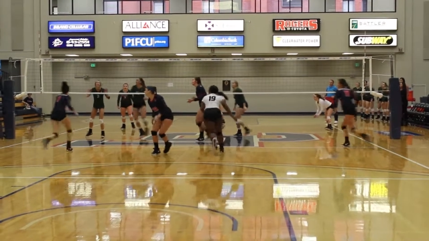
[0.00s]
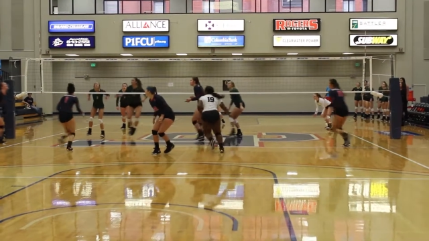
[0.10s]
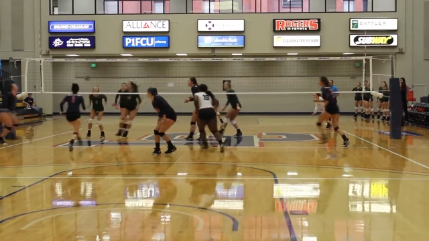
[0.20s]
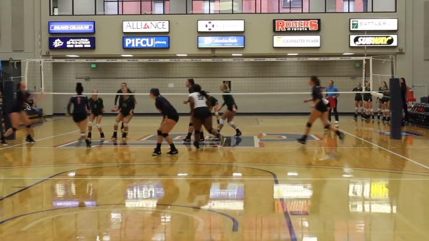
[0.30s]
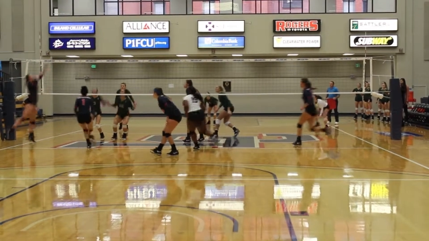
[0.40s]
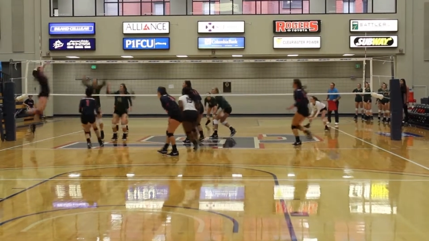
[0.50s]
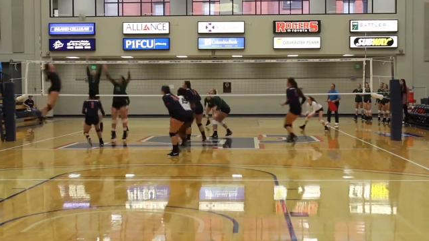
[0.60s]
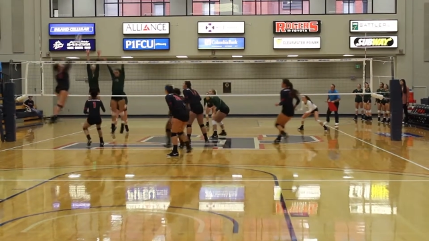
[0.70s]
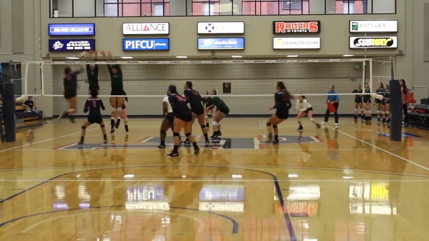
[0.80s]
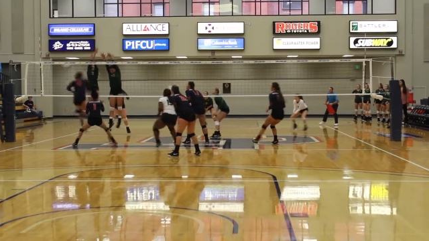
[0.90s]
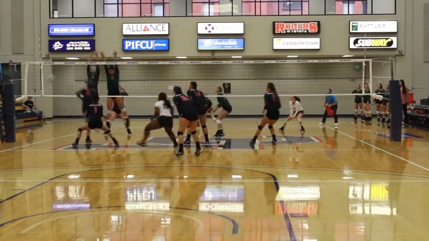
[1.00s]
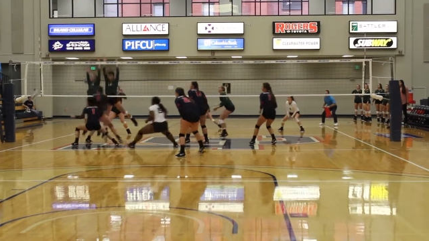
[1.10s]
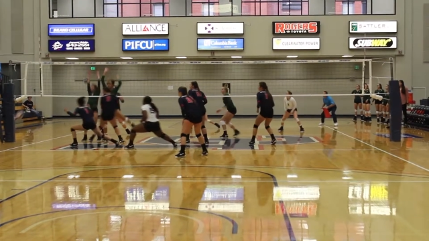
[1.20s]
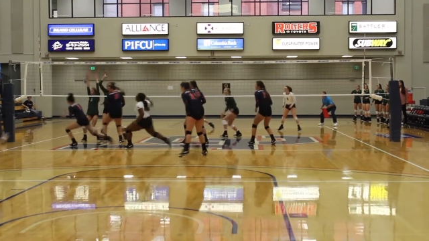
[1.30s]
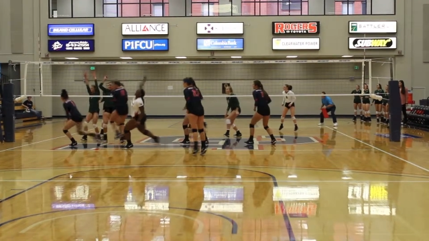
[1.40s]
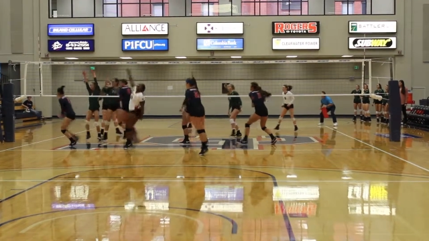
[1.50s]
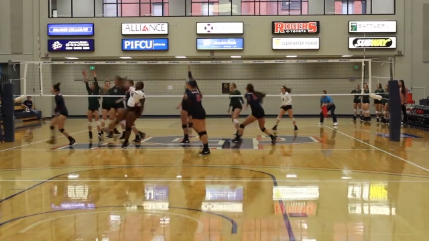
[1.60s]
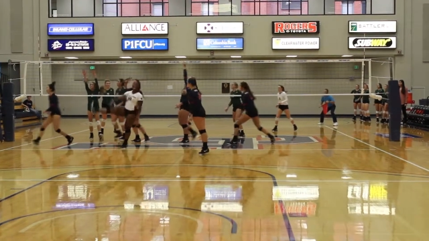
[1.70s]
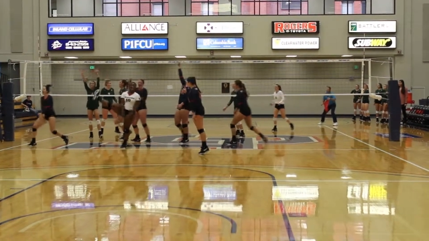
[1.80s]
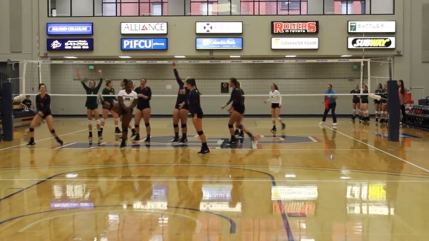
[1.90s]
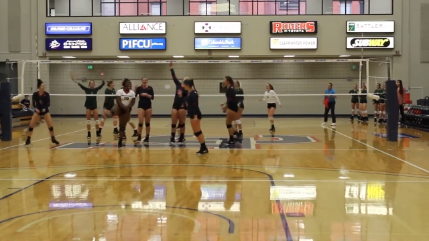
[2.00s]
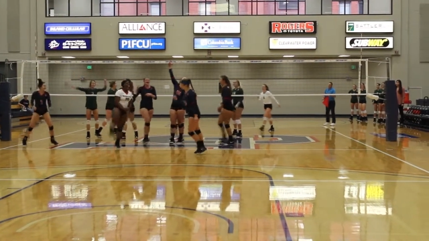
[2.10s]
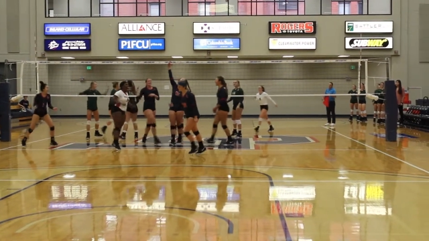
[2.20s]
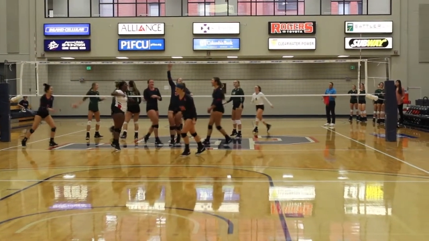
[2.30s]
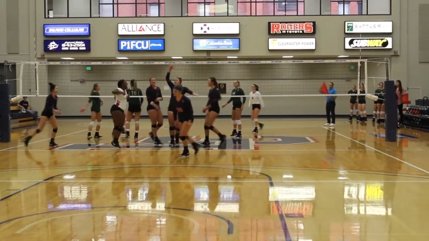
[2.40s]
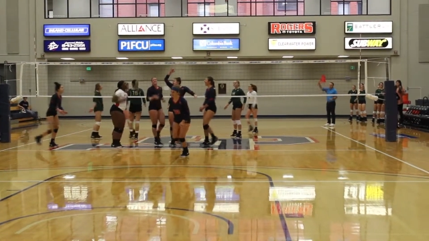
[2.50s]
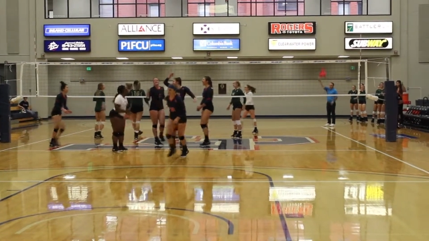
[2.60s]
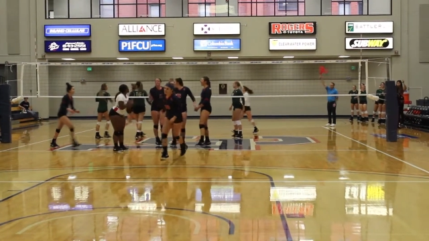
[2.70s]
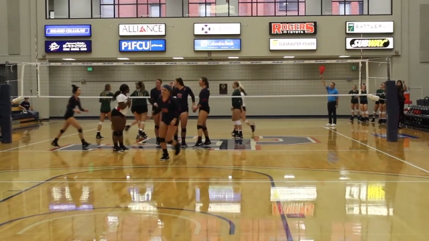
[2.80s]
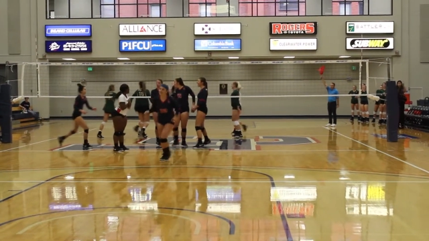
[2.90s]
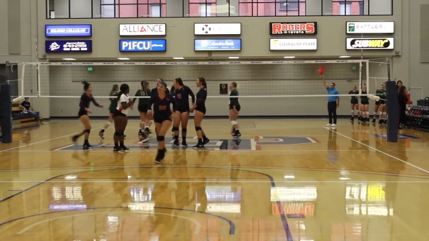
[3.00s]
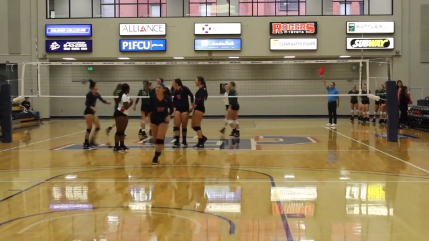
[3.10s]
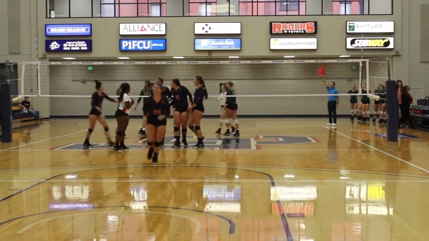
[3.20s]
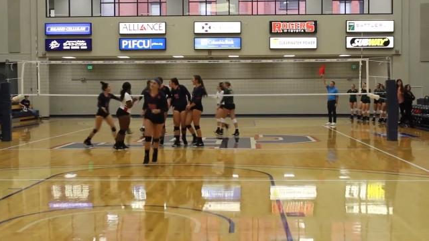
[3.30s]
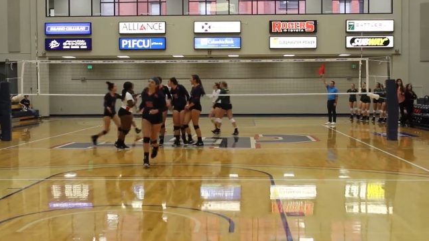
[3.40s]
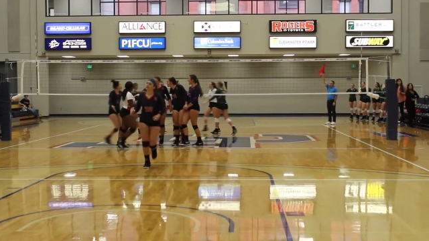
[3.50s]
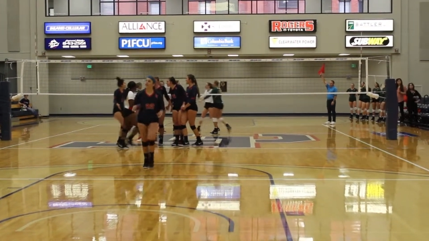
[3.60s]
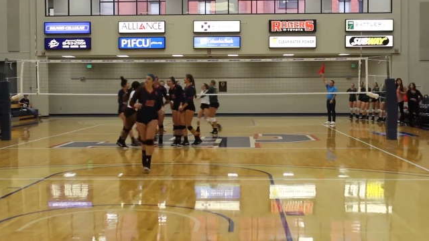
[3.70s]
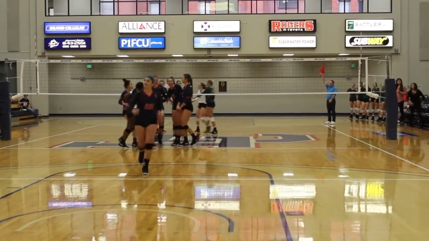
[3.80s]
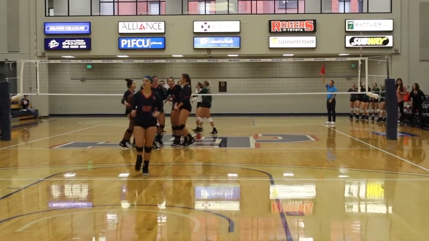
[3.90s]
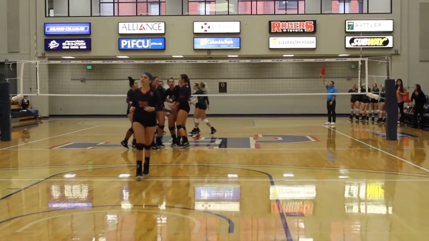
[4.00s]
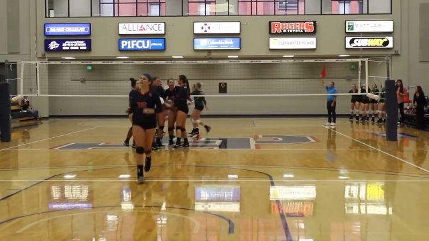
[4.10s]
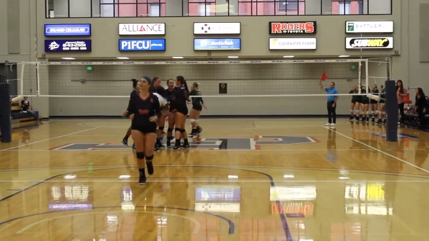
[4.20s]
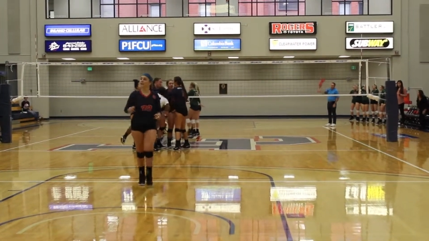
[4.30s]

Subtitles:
Nobody's mouth can be seen.